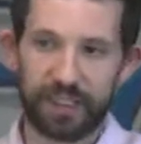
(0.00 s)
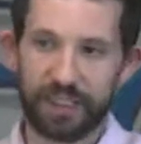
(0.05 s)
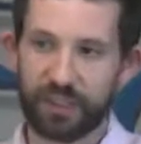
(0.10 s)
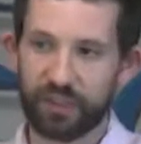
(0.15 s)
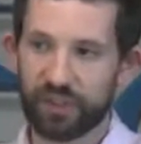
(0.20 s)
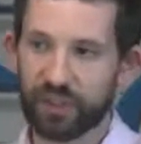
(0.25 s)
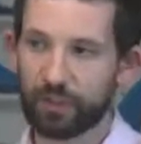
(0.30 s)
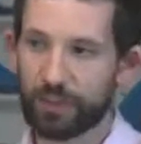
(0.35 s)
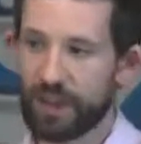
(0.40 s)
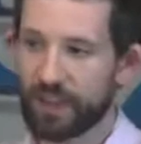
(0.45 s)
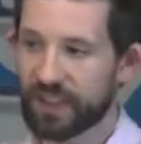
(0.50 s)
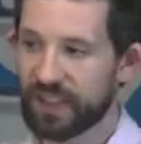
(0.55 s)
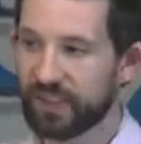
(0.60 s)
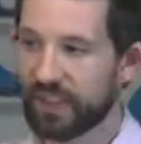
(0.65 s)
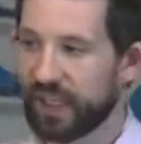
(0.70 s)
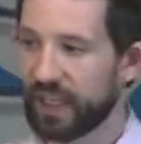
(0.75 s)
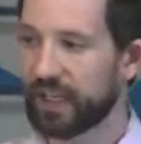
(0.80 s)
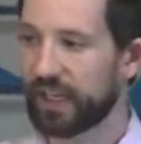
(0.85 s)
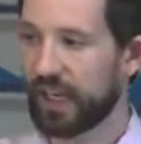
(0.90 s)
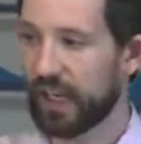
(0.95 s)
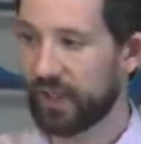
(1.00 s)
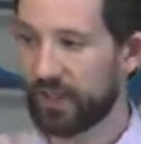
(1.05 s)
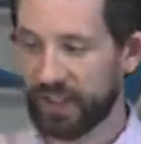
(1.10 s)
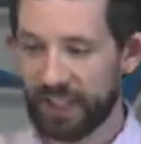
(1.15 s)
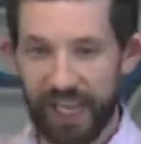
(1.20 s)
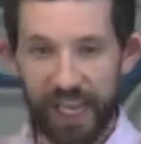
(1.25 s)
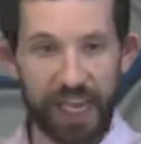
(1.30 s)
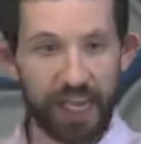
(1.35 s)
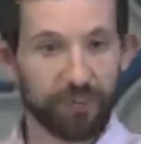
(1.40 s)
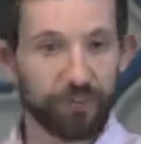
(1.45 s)
Daniel spends the night in the
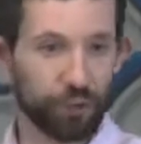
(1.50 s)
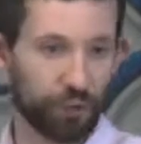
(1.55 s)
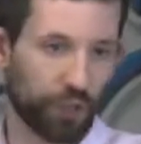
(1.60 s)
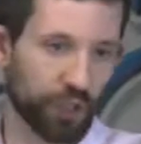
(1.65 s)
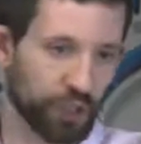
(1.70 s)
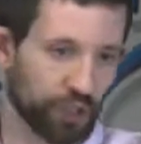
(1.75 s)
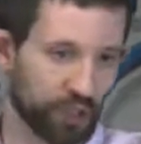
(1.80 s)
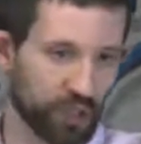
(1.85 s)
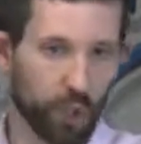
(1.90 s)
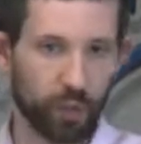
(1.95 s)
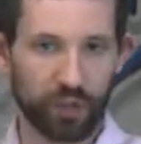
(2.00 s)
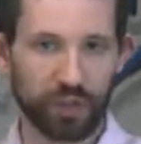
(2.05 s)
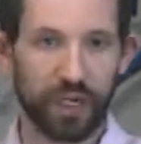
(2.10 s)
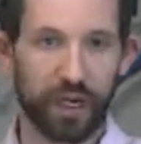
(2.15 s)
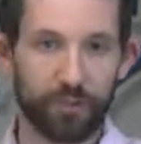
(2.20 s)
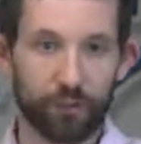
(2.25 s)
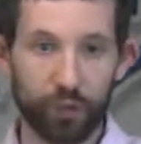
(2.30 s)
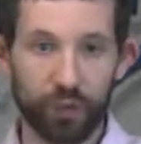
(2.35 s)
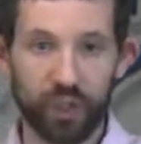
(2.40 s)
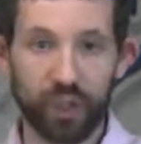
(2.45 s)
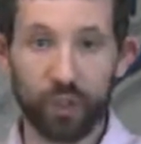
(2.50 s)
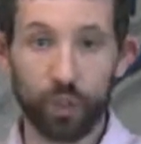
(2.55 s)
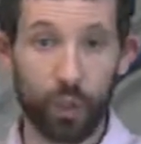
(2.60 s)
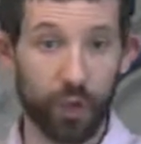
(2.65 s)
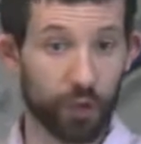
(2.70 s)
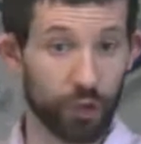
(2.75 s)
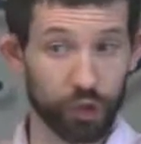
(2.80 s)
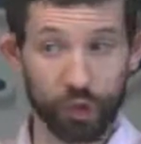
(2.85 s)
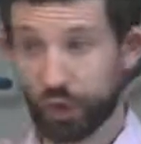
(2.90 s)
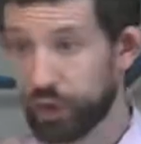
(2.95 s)
cave with a stone covering
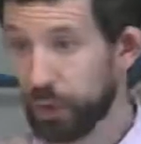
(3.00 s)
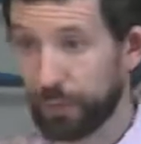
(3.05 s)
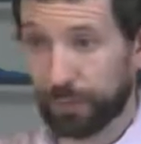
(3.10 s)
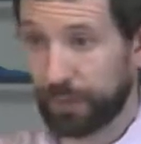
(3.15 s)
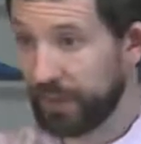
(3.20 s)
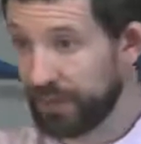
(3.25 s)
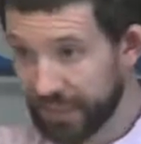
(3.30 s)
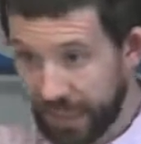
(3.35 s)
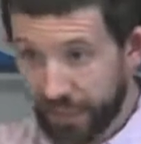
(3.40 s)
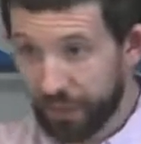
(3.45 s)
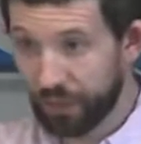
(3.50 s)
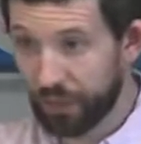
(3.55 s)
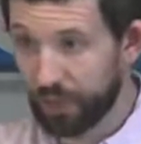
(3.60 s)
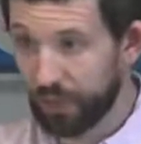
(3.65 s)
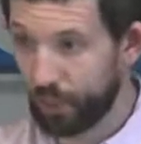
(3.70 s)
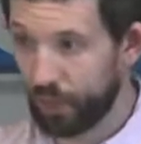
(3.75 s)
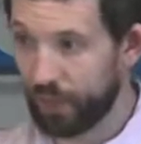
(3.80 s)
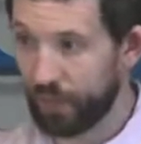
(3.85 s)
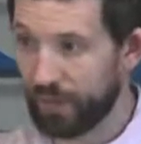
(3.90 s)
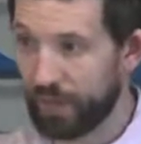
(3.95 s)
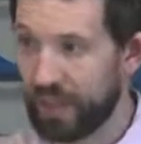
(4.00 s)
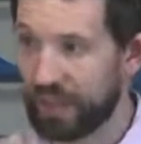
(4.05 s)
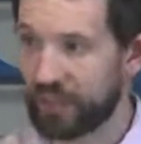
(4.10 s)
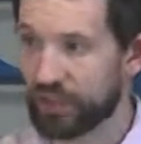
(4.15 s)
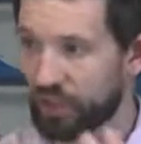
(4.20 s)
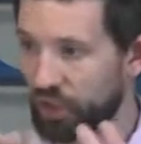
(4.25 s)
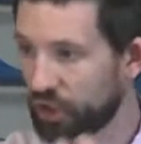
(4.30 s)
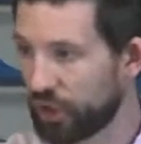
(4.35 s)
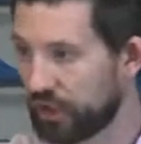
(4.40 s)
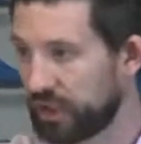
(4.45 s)
where there should be death, where the
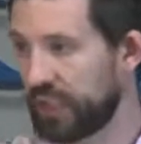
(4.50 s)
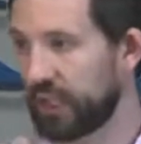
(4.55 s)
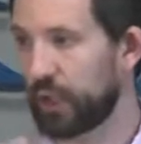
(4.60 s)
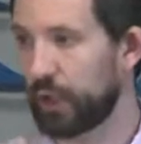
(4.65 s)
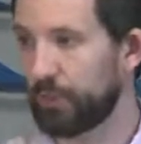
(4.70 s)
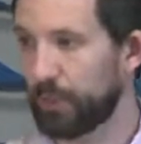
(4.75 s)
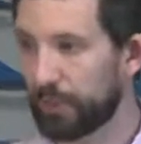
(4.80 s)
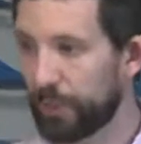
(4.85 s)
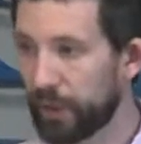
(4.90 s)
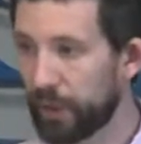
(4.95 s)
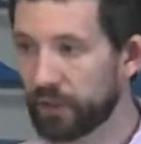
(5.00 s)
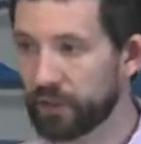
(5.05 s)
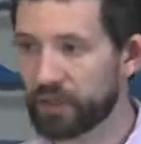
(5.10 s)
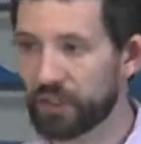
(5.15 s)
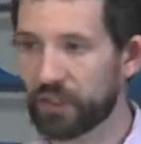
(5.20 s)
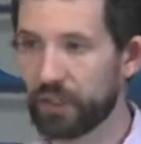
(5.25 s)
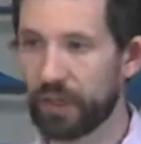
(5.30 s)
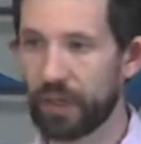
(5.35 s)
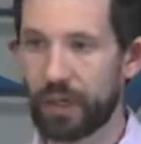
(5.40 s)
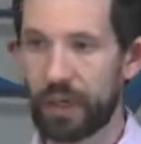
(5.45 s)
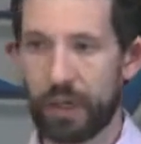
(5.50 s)
lions should tear him apart.